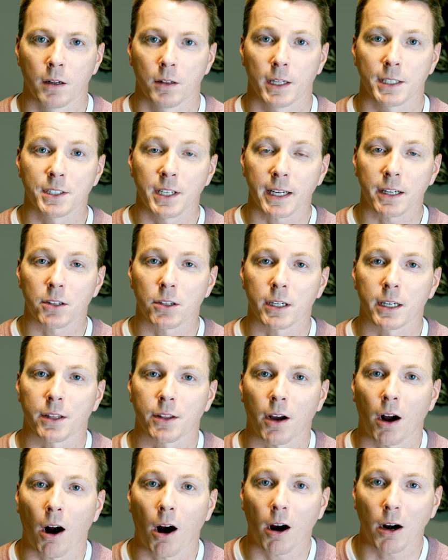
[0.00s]
Let's take a look at
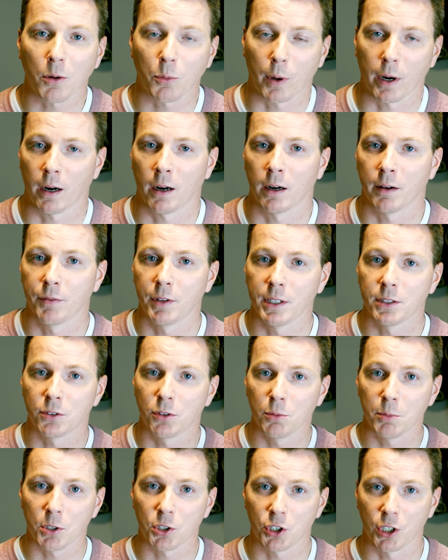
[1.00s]
the hardware of these
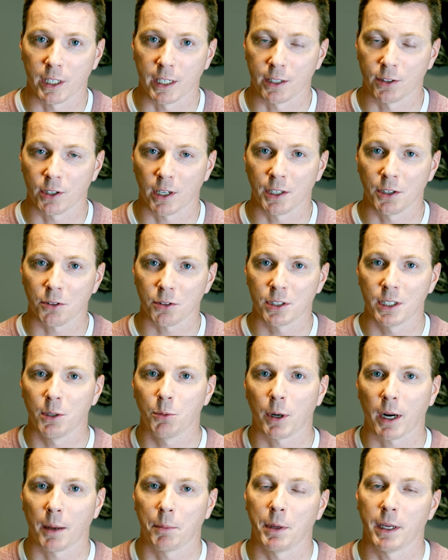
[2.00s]
two machines and you'll see
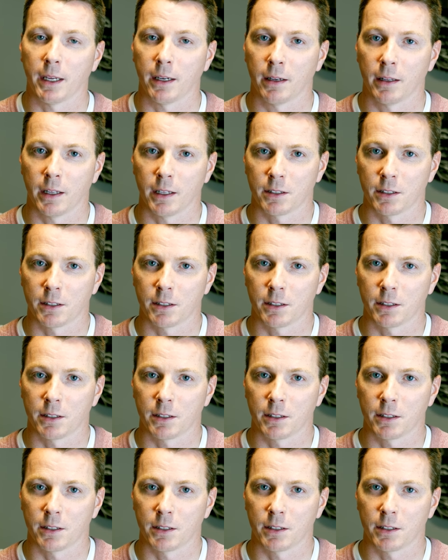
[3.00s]
what I mean.